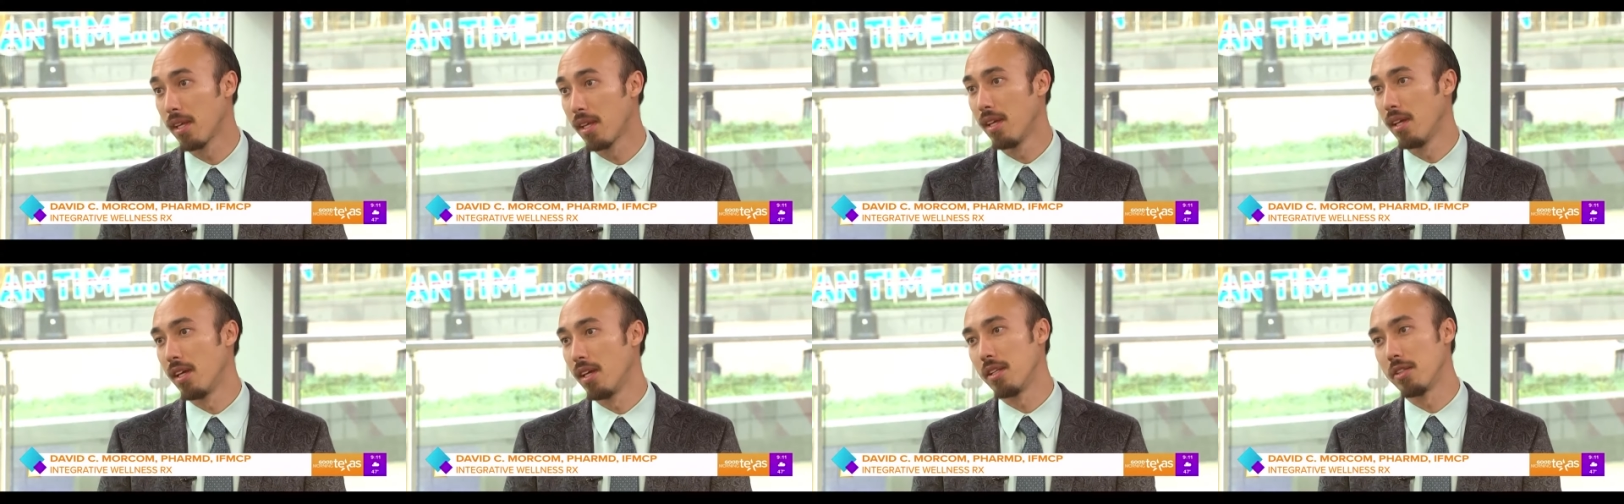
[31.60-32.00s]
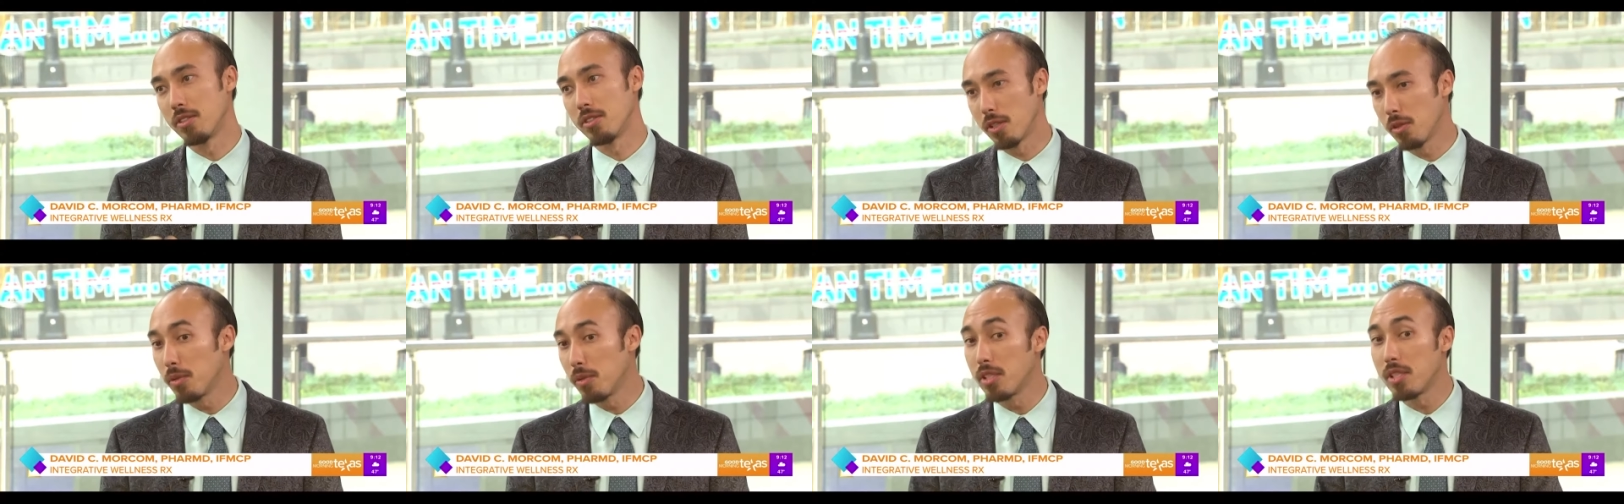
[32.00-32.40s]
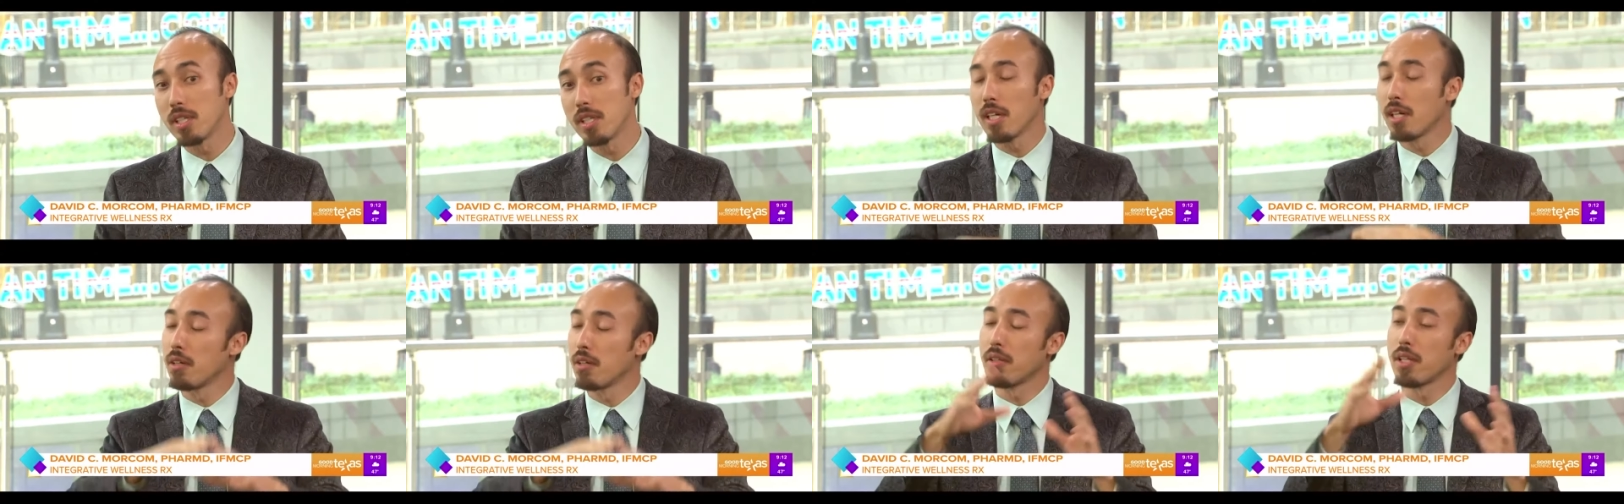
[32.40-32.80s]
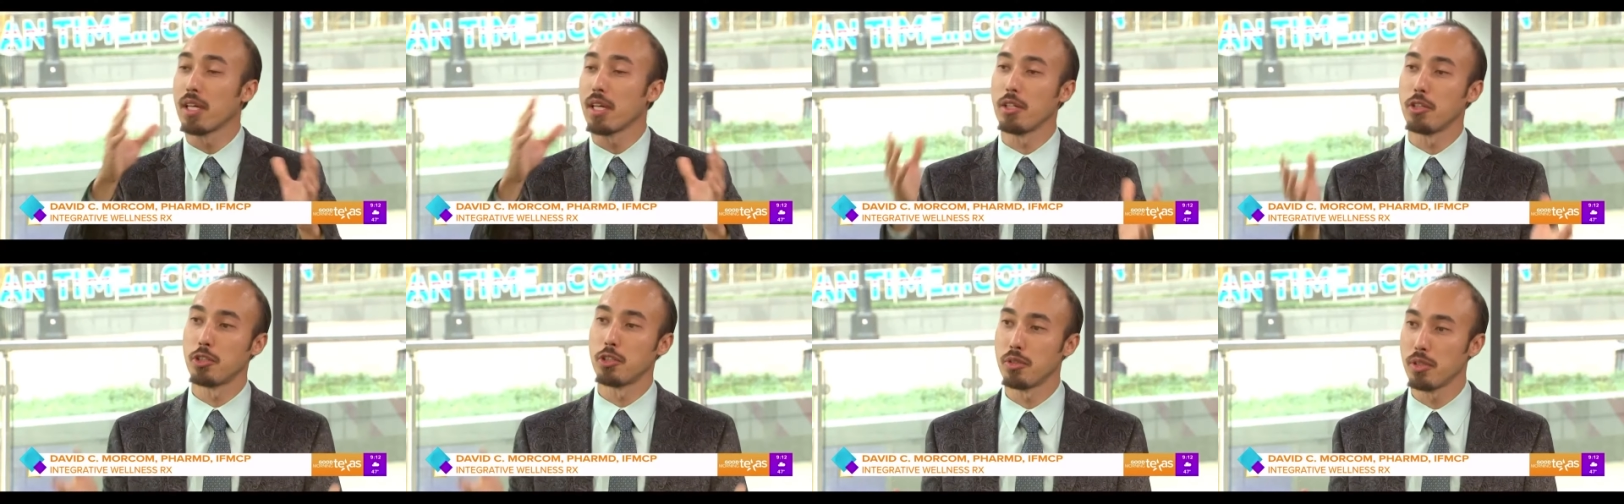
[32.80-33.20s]
And so we see health like
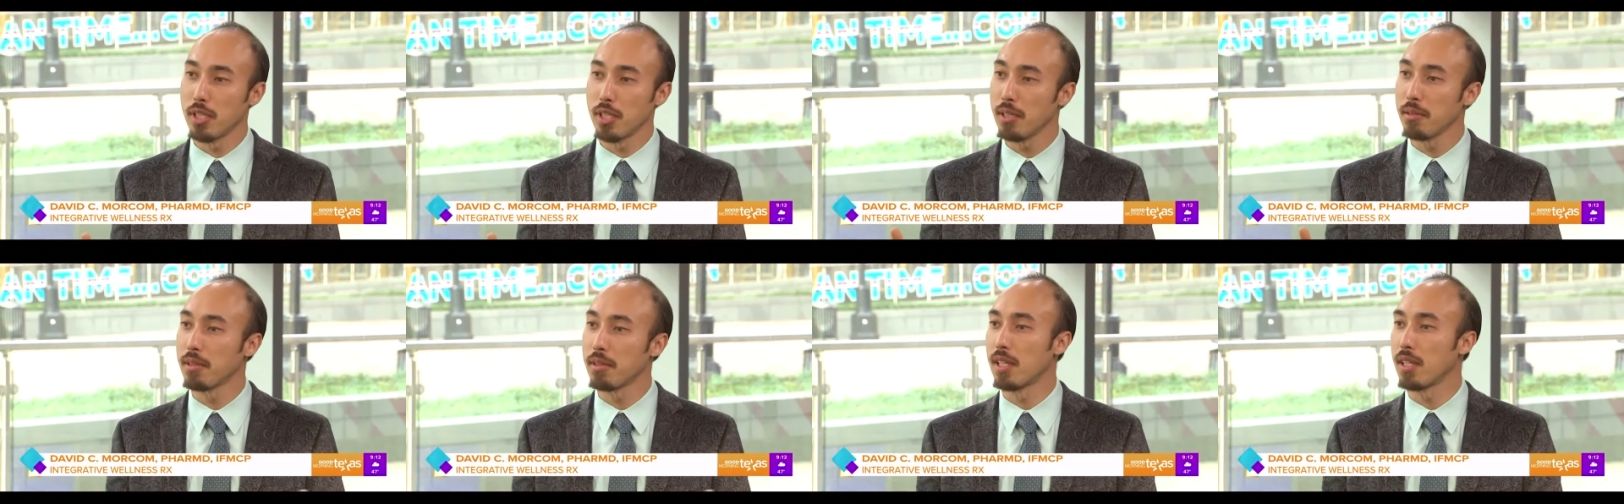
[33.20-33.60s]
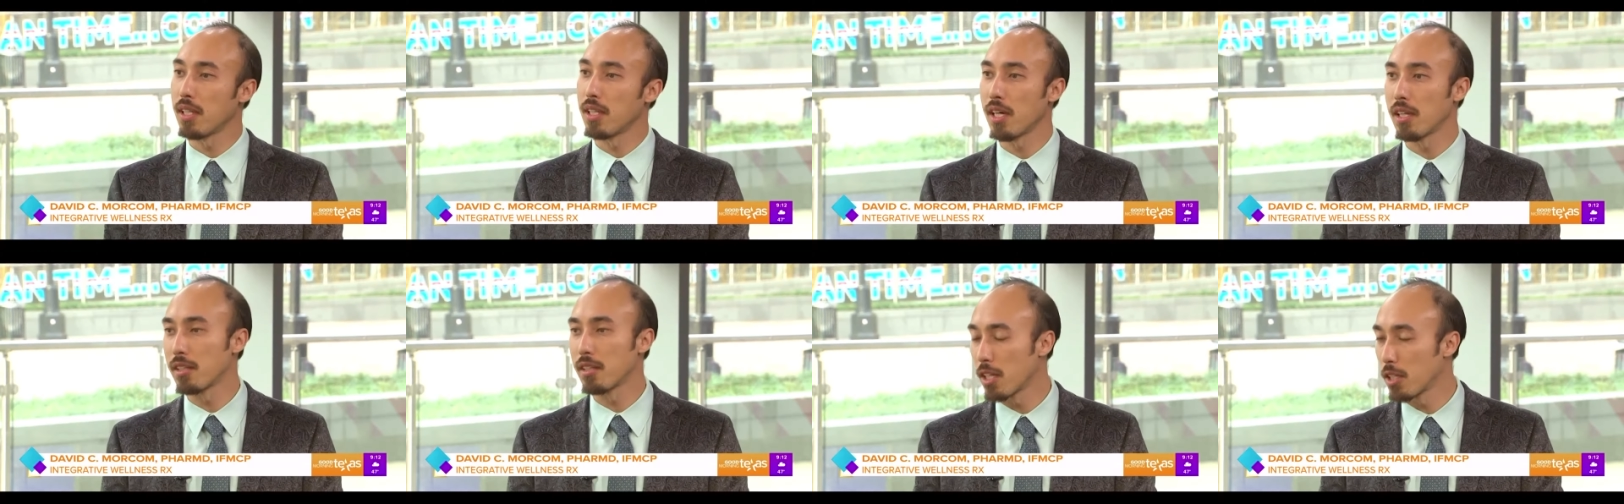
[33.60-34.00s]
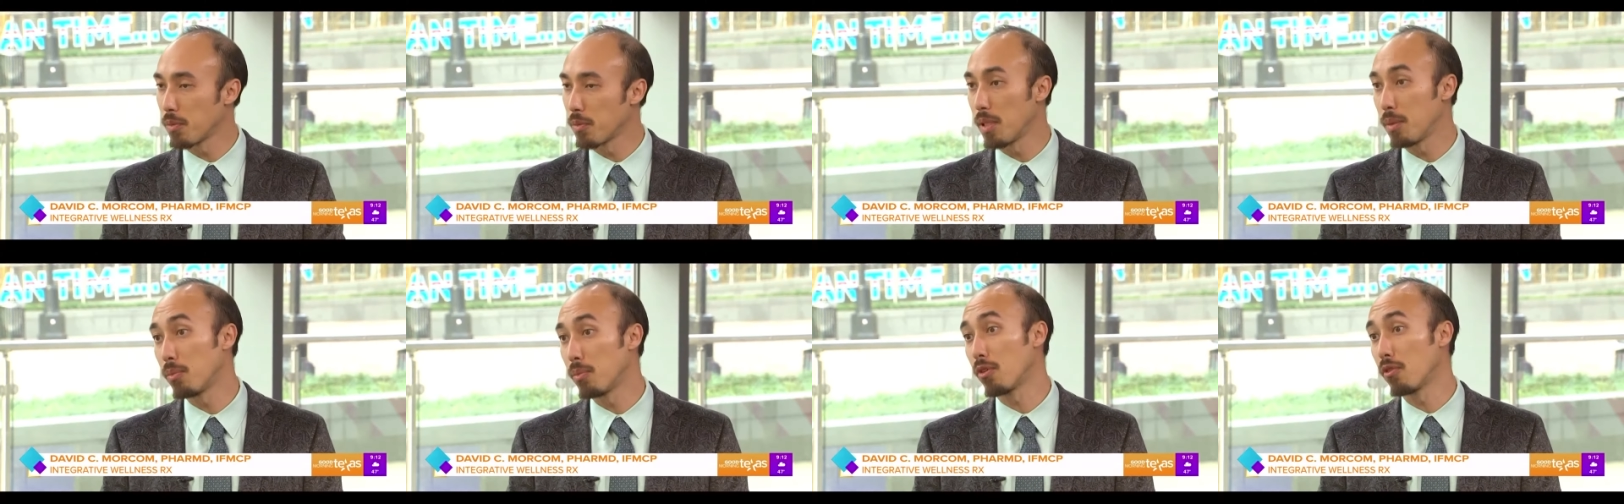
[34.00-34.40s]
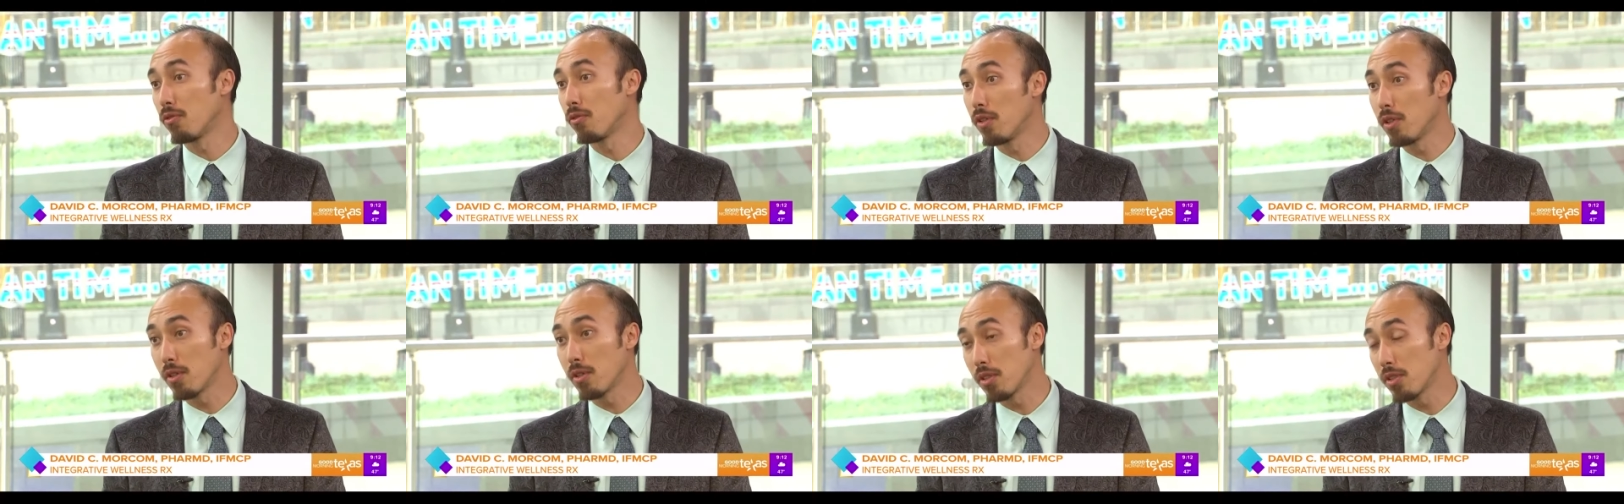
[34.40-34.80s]
a tree, and a lot of times people are
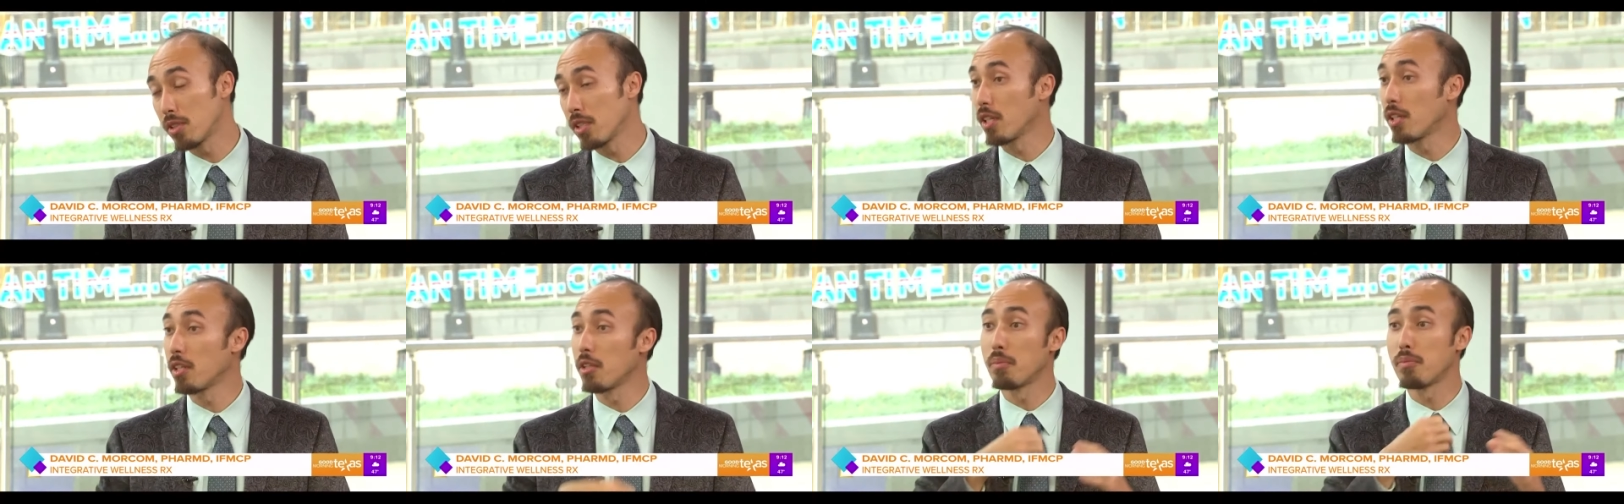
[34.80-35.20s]
focusing on the